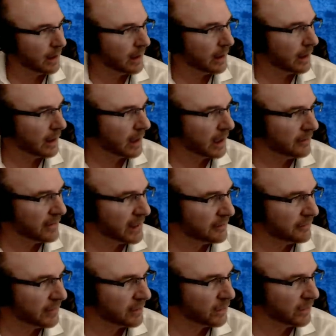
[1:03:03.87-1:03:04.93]
I've had fun
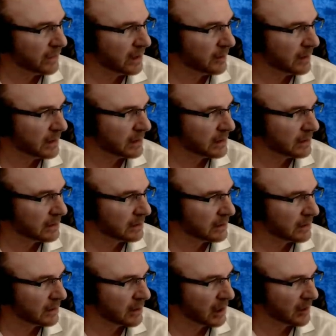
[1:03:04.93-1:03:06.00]
with him in the
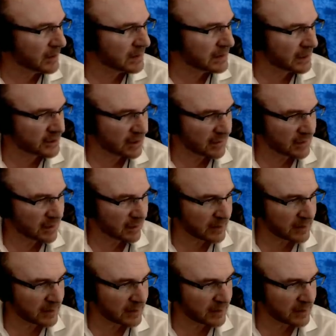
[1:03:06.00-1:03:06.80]
comment section of some of his